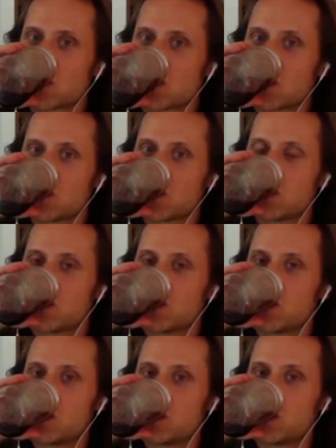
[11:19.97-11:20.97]

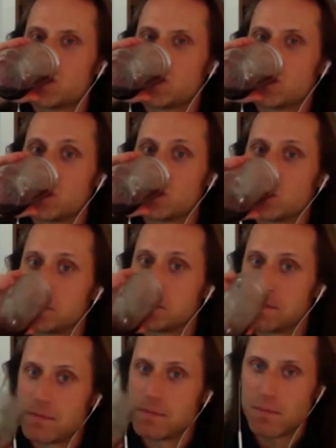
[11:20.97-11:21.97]

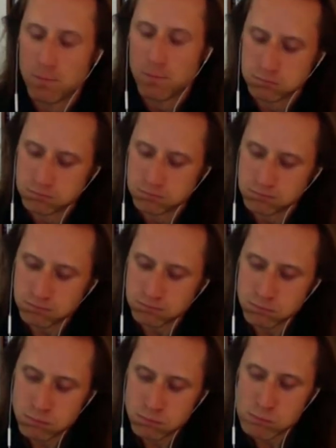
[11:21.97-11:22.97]

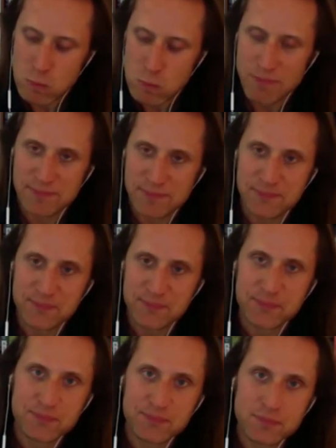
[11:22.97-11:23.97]

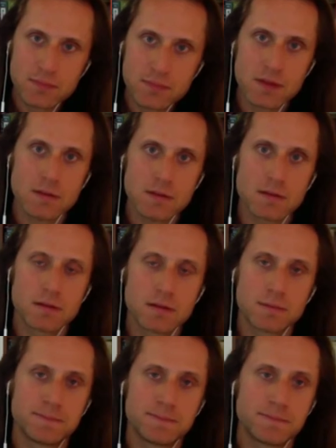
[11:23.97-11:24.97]

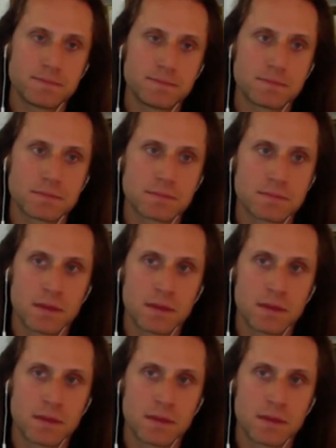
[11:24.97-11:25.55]
No words are spoken by the person on screen.